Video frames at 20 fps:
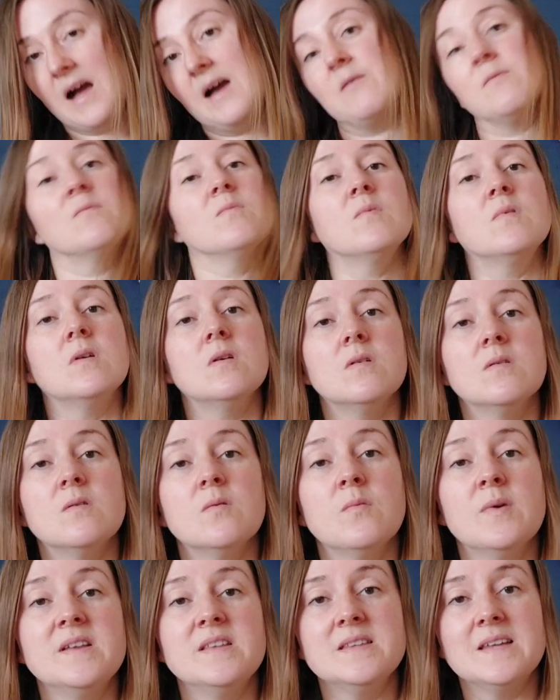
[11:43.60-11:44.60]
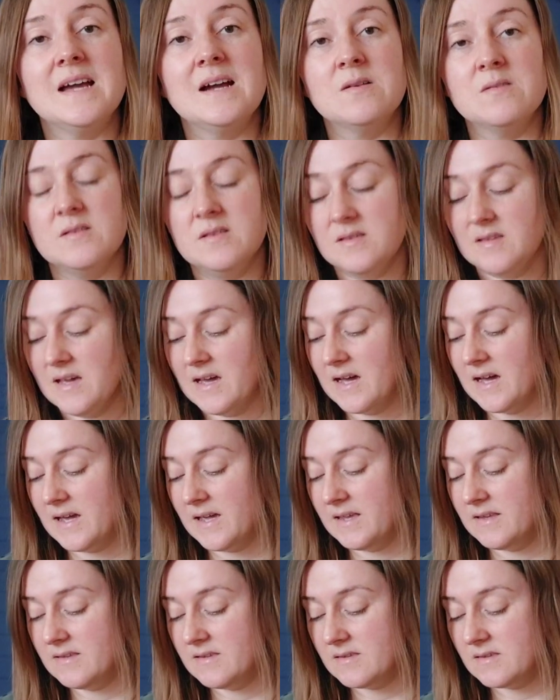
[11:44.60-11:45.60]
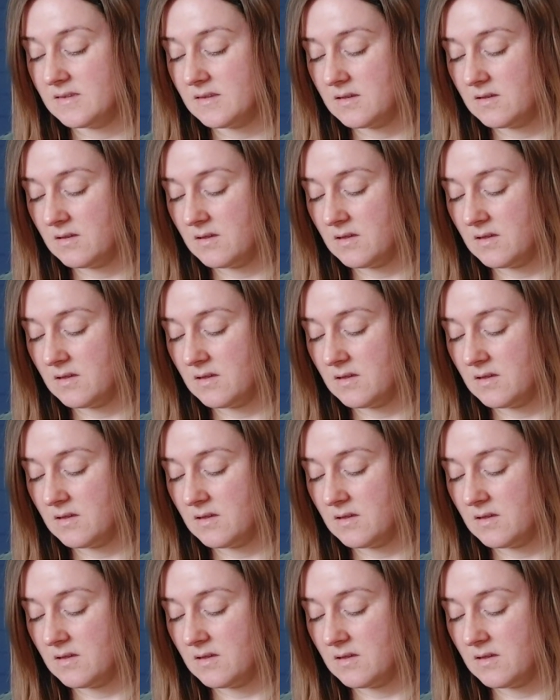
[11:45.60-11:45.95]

I went down a size.